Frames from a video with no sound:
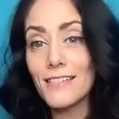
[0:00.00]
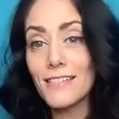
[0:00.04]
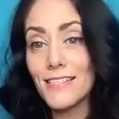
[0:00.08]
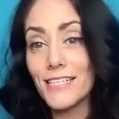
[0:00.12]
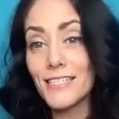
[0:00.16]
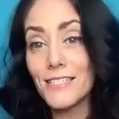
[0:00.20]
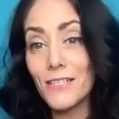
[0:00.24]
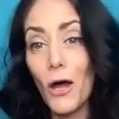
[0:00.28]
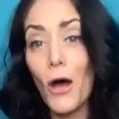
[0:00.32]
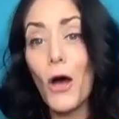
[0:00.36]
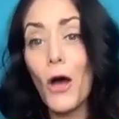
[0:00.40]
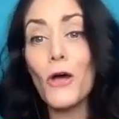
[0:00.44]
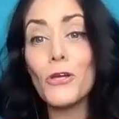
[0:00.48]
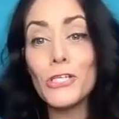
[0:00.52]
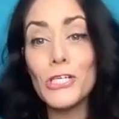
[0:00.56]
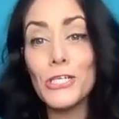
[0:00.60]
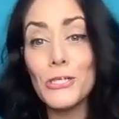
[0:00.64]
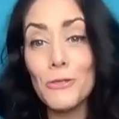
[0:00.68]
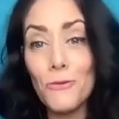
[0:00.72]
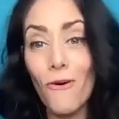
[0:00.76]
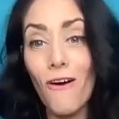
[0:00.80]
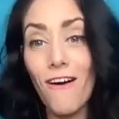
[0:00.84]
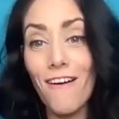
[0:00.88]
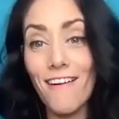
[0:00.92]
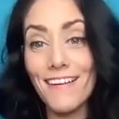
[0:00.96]
That's all she
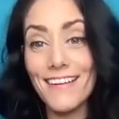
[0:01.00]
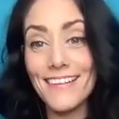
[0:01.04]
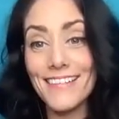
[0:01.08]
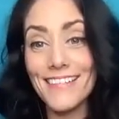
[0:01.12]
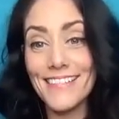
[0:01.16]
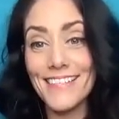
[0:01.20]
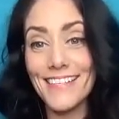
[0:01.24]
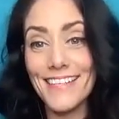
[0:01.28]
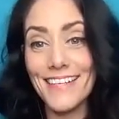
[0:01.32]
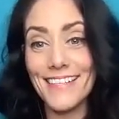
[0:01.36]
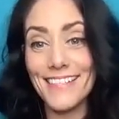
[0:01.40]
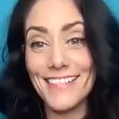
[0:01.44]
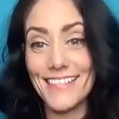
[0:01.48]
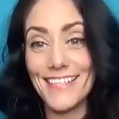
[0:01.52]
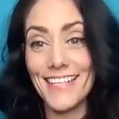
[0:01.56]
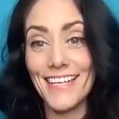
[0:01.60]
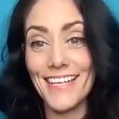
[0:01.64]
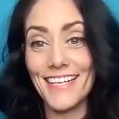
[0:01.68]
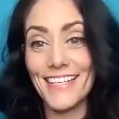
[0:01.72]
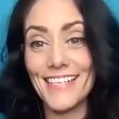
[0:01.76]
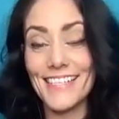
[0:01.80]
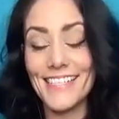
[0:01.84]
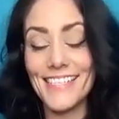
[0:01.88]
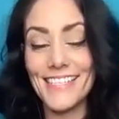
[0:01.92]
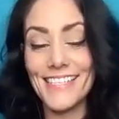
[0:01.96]
wants is
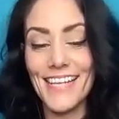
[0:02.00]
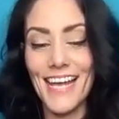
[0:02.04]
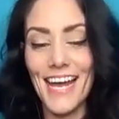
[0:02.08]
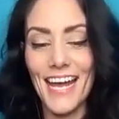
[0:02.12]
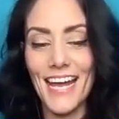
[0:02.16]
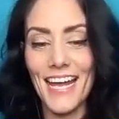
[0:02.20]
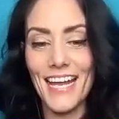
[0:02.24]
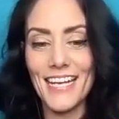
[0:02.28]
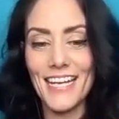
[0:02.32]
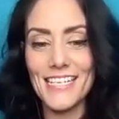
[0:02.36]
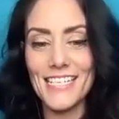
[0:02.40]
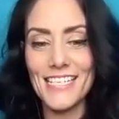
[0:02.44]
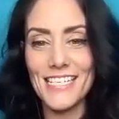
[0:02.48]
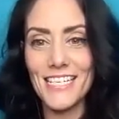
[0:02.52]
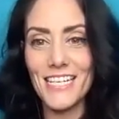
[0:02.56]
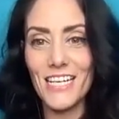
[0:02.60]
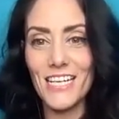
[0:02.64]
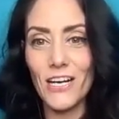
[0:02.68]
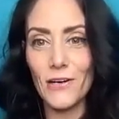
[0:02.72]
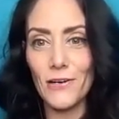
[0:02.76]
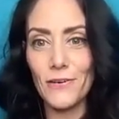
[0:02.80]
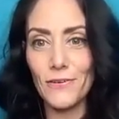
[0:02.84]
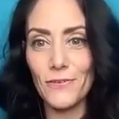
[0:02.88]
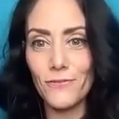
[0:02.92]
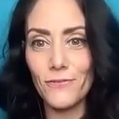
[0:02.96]
this. And, you
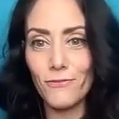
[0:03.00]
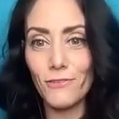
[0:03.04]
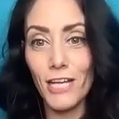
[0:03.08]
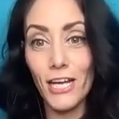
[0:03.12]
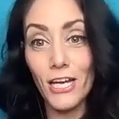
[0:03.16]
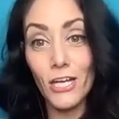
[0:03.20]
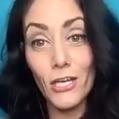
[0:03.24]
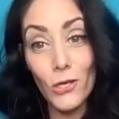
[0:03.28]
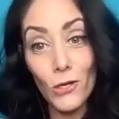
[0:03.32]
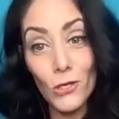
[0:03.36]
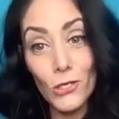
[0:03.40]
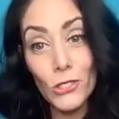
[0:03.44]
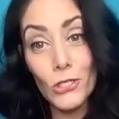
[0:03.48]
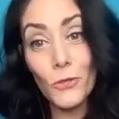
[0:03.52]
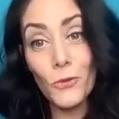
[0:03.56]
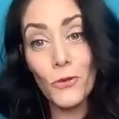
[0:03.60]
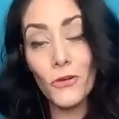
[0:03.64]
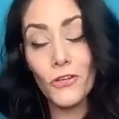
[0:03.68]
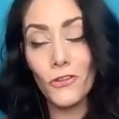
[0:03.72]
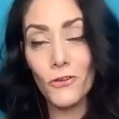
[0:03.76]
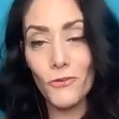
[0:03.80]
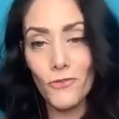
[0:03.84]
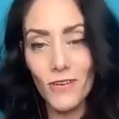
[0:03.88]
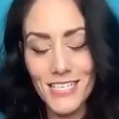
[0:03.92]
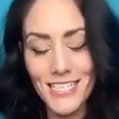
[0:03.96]
know, like usual
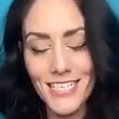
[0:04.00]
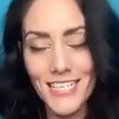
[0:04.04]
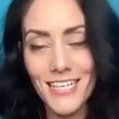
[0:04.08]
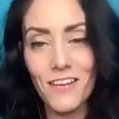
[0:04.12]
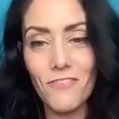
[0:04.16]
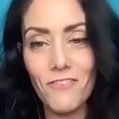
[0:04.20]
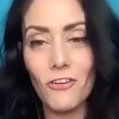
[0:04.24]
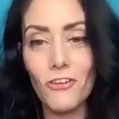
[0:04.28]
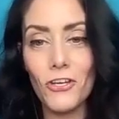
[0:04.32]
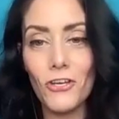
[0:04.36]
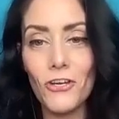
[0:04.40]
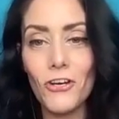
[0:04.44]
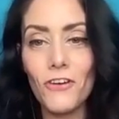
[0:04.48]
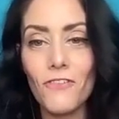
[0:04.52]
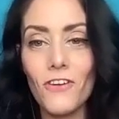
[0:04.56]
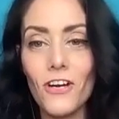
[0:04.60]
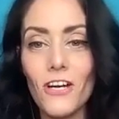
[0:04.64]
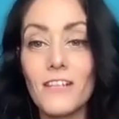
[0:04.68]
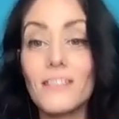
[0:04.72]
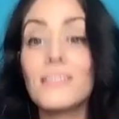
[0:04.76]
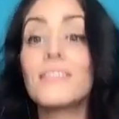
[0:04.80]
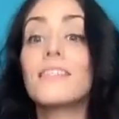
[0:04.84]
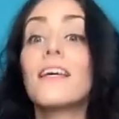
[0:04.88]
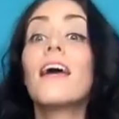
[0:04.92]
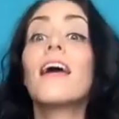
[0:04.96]
in the Resident Evil
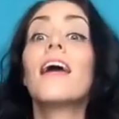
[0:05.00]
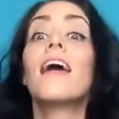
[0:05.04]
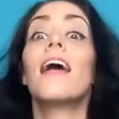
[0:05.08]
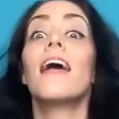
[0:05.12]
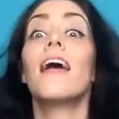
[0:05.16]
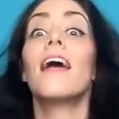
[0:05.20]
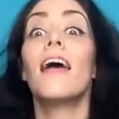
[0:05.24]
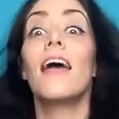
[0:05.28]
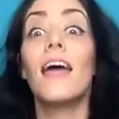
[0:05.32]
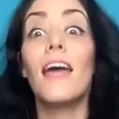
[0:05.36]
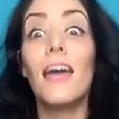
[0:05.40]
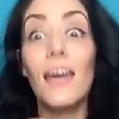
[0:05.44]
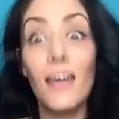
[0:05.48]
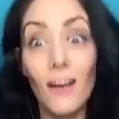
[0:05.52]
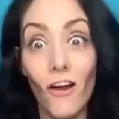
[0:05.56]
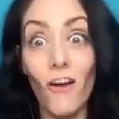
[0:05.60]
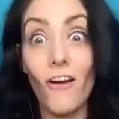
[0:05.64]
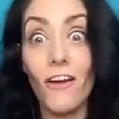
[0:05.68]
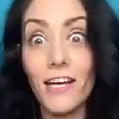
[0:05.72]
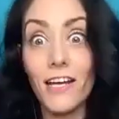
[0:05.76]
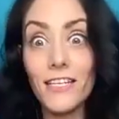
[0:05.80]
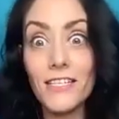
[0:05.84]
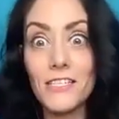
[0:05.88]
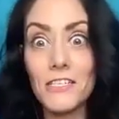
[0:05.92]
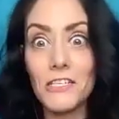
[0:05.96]
universe, it all
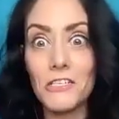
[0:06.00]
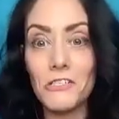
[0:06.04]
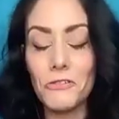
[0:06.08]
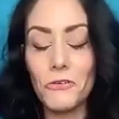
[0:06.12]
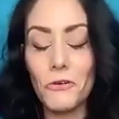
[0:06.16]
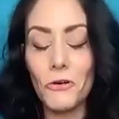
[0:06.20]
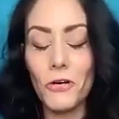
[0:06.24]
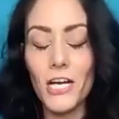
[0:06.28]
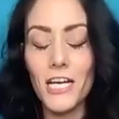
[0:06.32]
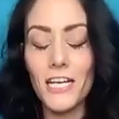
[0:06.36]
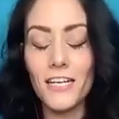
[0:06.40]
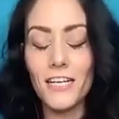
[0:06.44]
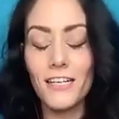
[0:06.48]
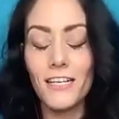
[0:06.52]
gets destroyed.